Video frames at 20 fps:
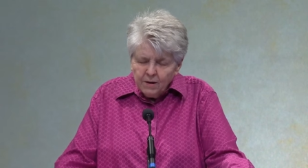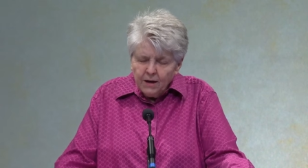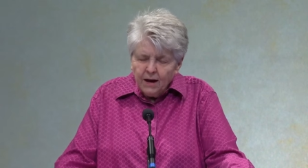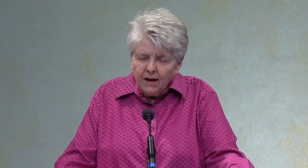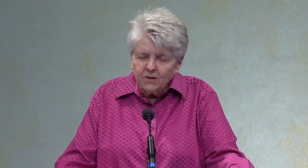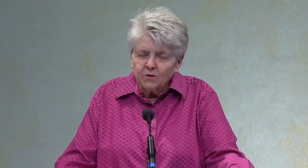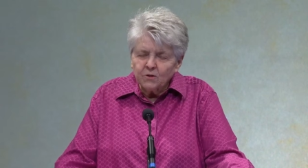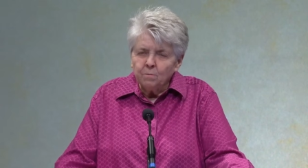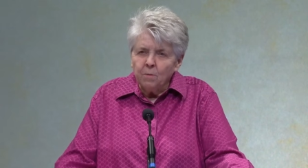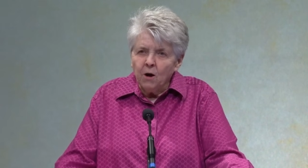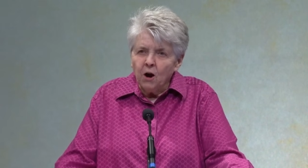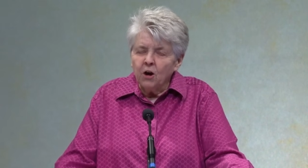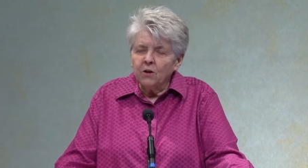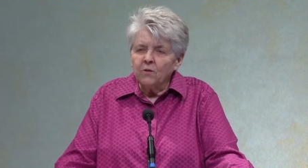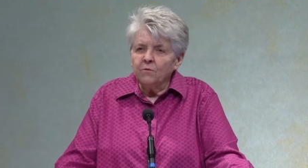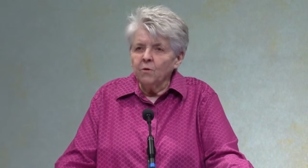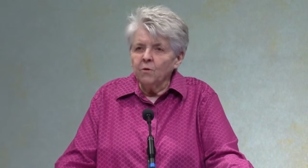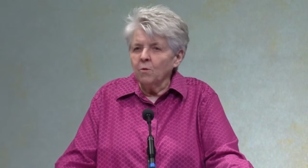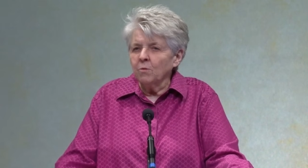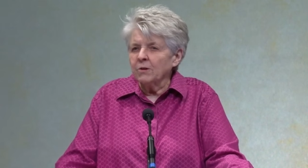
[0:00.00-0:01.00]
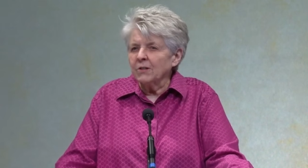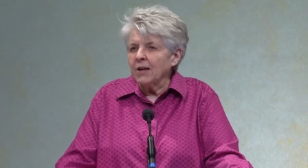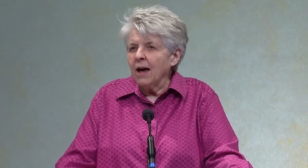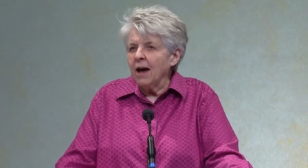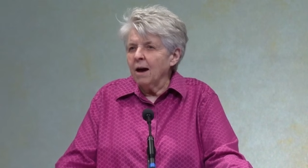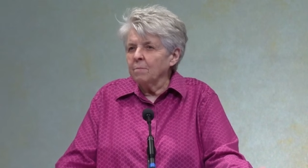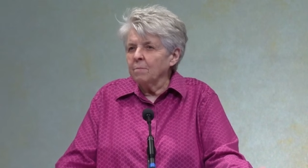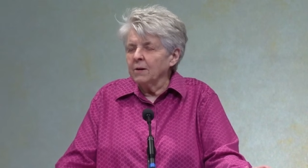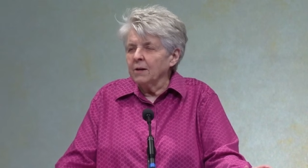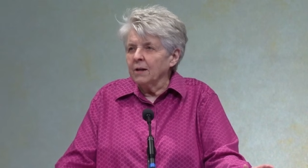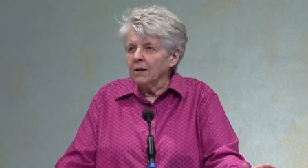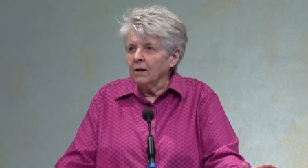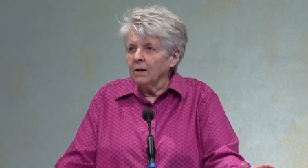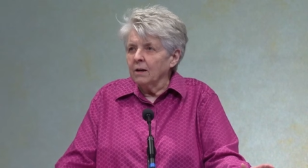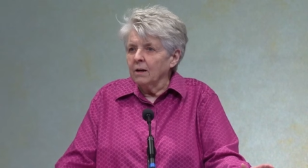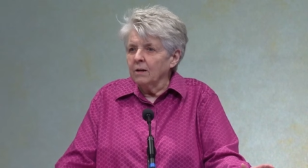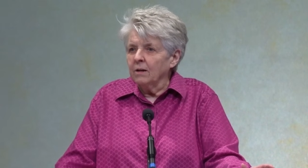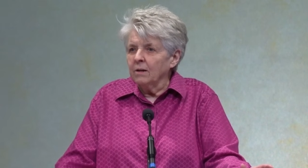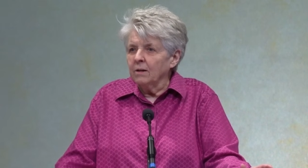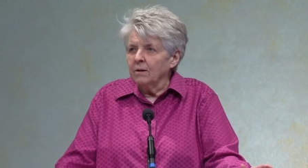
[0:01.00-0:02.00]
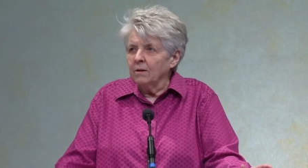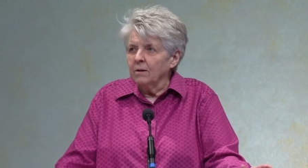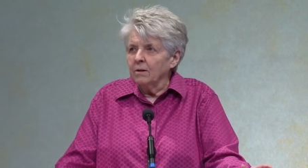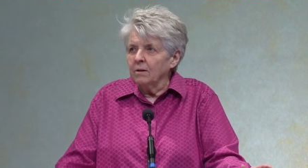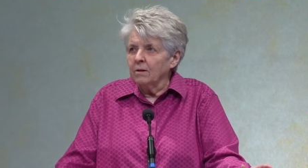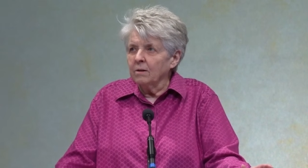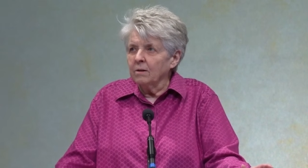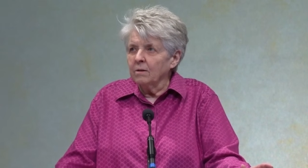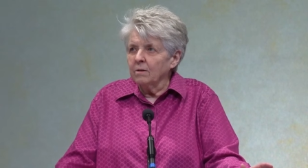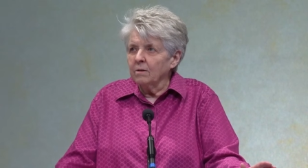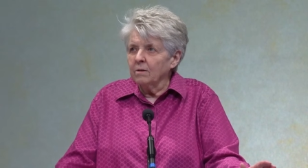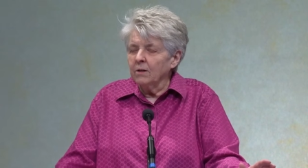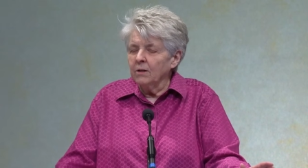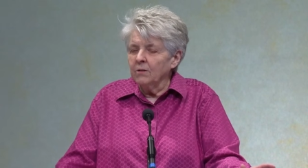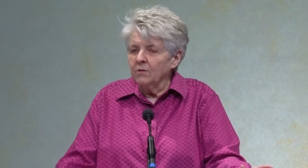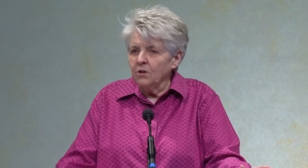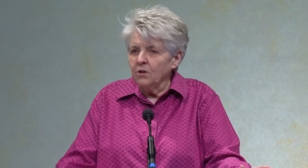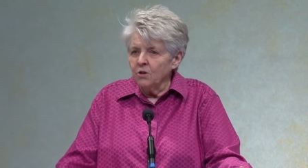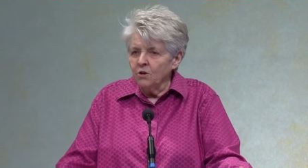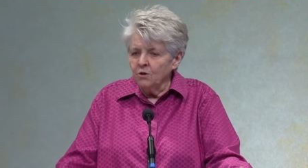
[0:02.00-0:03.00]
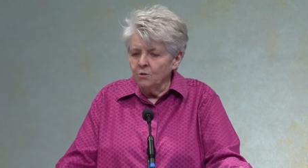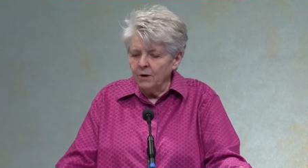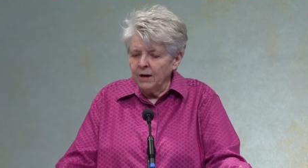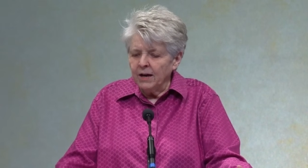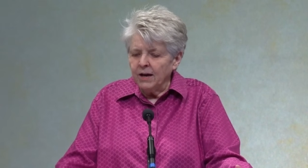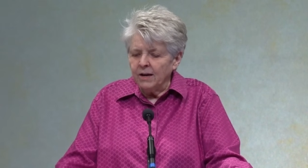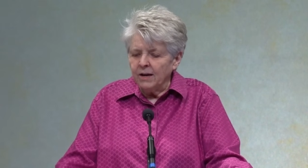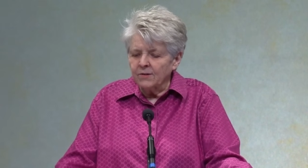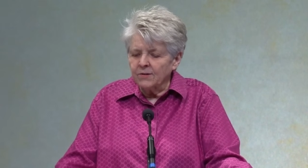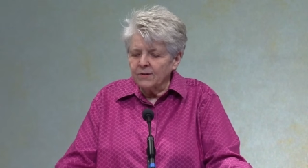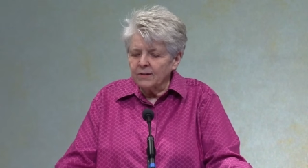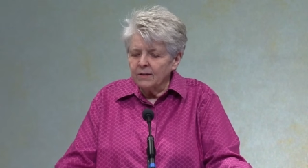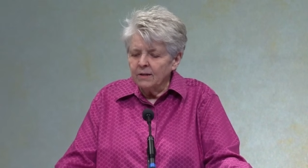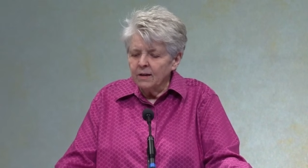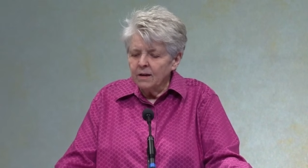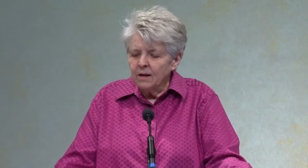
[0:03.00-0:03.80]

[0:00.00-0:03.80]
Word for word: as part of what was happening in, in the US.